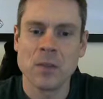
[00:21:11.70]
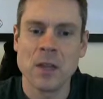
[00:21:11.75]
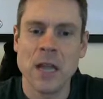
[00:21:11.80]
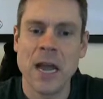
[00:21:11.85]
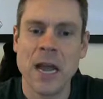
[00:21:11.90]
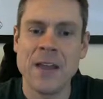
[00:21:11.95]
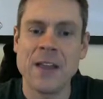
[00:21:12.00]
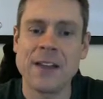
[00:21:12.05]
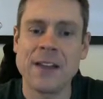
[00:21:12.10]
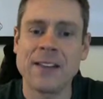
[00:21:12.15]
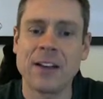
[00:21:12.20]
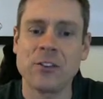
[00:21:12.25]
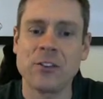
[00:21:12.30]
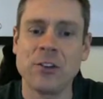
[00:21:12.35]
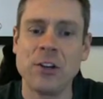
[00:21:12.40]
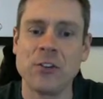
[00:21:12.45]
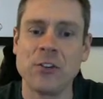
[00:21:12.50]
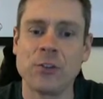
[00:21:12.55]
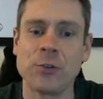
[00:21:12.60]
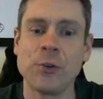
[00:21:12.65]
And that's
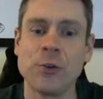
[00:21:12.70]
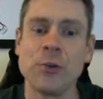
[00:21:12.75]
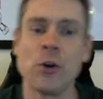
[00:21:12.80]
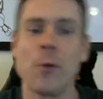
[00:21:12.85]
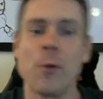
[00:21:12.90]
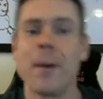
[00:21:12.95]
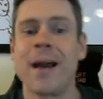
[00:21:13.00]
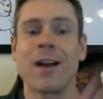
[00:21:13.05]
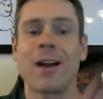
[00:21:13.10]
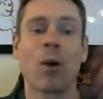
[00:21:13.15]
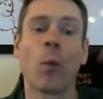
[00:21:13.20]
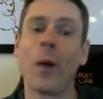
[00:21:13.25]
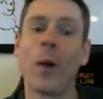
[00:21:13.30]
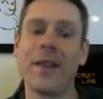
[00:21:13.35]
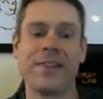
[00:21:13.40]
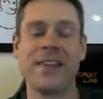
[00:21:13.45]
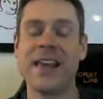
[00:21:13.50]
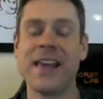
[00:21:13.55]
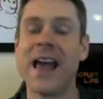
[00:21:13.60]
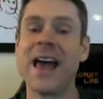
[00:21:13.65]
actually true no matter what
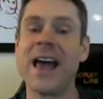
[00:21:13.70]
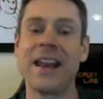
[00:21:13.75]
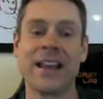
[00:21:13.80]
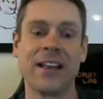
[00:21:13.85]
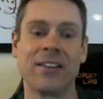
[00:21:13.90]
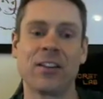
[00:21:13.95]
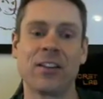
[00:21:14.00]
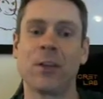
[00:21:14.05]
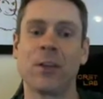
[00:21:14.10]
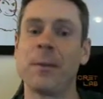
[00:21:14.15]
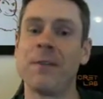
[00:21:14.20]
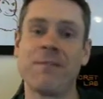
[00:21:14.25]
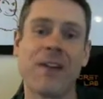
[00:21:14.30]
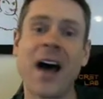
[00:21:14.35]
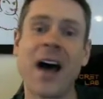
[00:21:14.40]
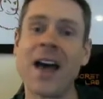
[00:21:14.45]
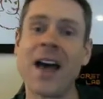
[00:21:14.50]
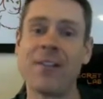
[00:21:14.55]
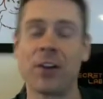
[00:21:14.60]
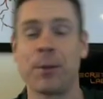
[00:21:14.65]
the n is. It could be
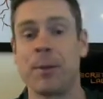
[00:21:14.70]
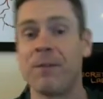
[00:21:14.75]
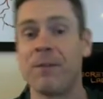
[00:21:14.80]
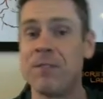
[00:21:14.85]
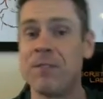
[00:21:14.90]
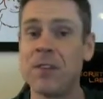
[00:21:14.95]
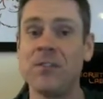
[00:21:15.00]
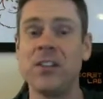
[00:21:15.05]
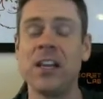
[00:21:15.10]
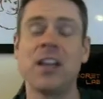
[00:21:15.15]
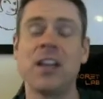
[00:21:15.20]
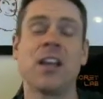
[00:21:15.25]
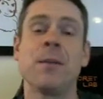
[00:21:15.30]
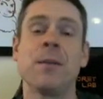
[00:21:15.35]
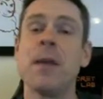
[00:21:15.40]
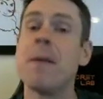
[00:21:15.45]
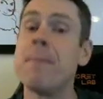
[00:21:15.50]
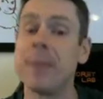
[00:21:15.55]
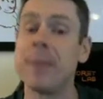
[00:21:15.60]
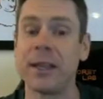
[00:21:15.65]
5, it could be 50, it could be
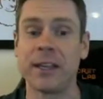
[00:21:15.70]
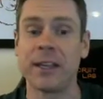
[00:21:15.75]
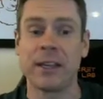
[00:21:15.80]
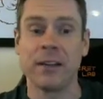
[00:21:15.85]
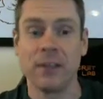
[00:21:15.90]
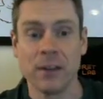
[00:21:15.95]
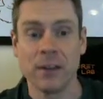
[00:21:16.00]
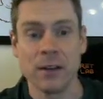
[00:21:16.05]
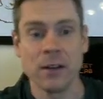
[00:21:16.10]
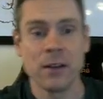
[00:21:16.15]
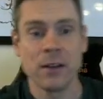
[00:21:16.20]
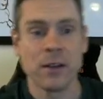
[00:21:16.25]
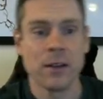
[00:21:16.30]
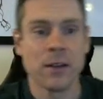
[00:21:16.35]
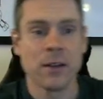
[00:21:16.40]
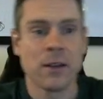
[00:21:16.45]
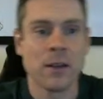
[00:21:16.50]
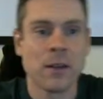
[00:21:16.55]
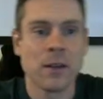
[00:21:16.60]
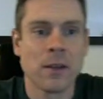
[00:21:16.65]
1,000,000.
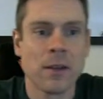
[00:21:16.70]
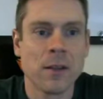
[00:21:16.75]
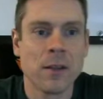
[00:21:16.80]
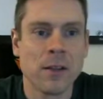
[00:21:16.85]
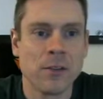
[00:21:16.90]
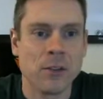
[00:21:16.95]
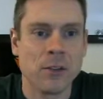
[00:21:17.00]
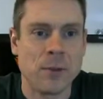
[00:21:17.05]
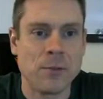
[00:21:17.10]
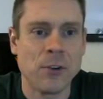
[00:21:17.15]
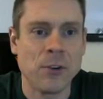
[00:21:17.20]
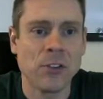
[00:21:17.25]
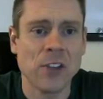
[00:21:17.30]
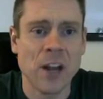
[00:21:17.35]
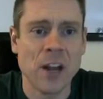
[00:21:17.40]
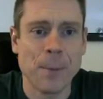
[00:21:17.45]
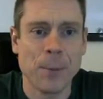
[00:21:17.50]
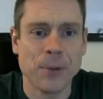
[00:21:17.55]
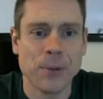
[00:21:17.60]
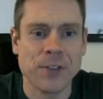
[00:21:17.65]
So I'm just
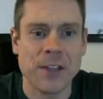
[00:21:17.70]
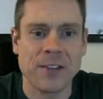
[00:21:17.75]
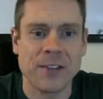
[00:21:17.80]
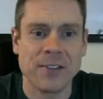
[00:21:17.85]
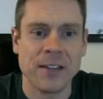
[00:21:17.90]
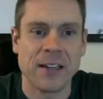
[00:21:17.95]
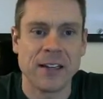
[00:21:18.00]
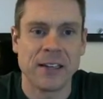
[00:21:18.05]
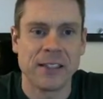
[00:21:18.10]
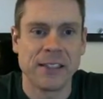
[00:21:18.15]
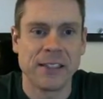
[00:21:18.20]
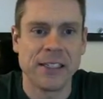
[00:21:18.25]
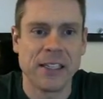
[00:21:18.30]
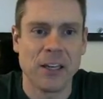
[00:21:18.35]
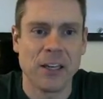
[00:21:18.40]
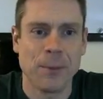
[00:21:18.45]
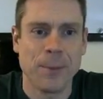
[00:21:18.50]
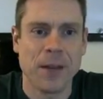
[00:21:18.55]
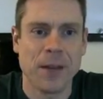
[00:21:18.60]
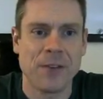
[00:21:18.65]
going to put this in a
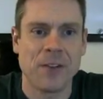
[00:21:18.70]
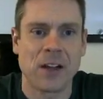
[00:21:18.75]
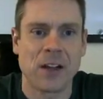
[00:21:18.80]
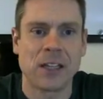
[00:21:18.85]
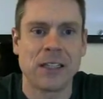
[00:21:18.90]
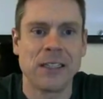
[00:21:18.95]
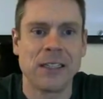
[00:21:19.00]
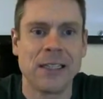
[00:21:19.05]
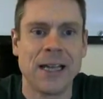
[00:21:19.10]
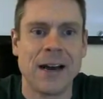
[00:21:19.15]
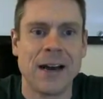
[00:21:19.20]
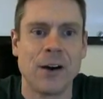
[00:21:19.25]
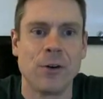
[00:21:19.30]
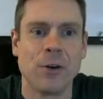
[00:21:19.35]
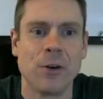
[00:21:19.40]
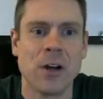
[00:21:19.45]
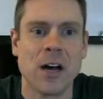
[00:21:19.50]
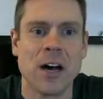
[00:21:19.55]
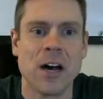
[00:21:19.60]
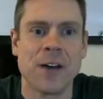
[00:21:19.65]
little bit of a cloud
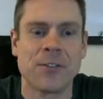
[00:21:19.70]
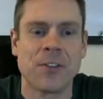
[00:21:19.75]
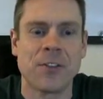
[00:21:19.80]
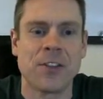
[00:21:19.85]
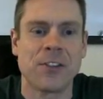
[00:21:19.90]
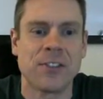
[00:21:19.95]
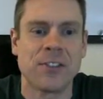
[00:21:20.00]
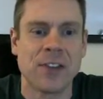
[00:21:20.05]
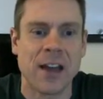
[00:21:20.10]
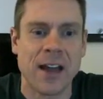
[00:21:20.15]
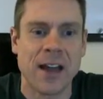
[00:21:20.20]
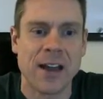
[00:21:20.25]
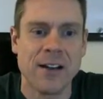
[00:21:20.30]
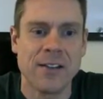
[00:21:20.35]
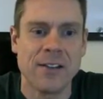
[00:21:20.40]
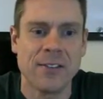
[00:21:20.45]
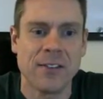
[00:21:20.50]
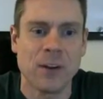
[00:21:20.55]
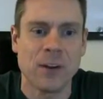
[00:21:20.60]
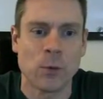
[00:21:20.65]
off to the side
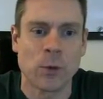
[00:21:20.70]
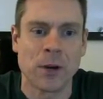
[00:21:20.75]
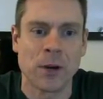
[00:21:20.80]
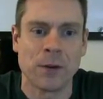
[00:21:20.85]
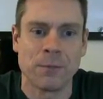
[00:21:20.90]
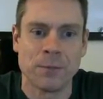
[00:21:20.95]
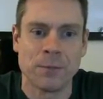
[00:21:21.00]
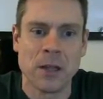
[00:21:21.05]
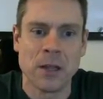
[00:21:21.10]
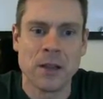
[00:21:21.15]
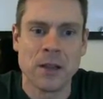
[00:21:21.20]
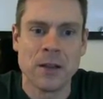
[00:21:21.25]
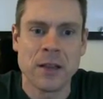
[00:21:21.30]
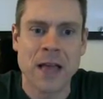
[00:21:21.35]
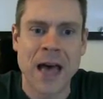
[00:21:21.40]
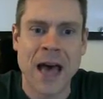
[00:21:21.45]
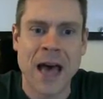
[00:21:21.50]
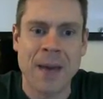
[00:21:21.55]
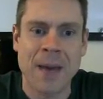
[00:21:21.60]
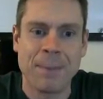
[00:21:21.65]
so that we're
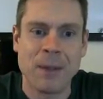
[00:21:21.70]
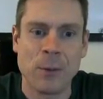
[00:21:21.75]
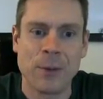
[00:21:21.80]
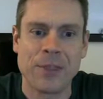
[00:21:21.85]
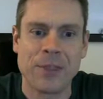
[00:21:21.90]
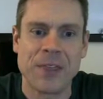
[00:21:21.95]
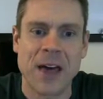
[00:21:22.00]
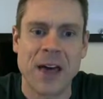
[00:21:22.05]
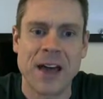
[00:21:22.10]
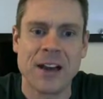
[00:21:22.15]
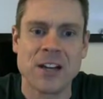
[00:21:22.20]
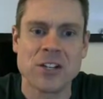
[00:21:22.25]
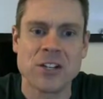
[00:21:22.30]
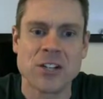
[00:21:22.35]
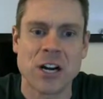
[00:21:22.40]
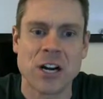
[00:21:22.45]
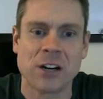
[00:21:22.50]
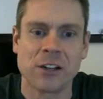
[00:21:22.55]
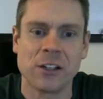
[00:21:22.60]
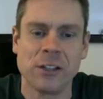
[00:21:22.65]
happy with that in
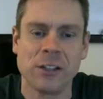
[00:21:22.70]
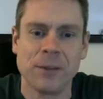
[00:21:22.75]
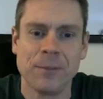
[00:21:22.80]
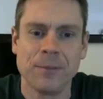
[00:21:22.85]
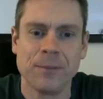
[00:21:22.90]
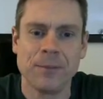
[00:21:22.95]
general.